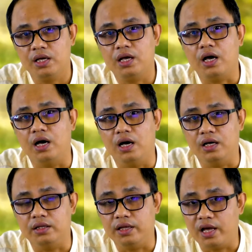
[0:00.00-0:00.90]

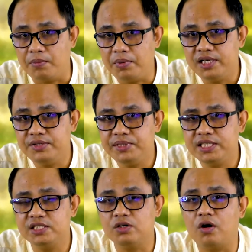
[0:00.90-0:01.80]
the
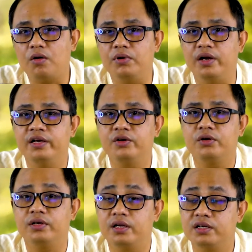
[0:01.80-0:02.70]
availability of
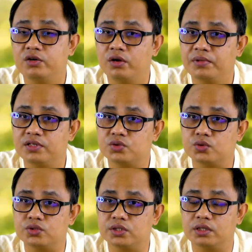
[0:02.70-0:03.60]
non-renewable
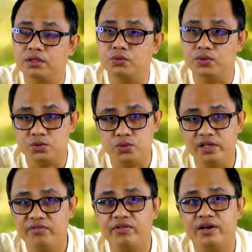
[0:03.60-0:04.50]
resources, which we
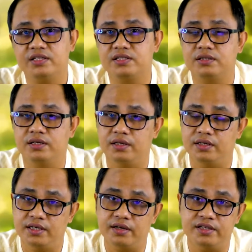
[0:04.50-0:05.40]
refer as
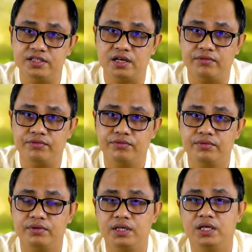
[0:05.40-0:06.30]
their reserve,
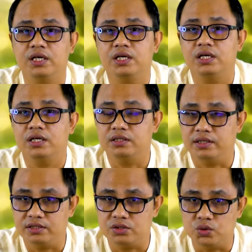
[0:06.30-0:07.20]

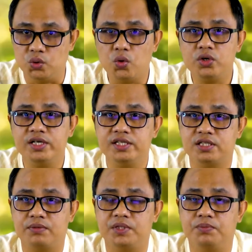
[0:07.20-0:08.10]
that's
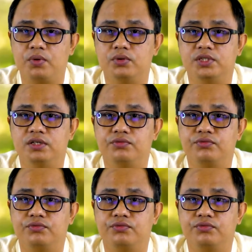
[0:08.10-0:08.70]
non-reserve deposit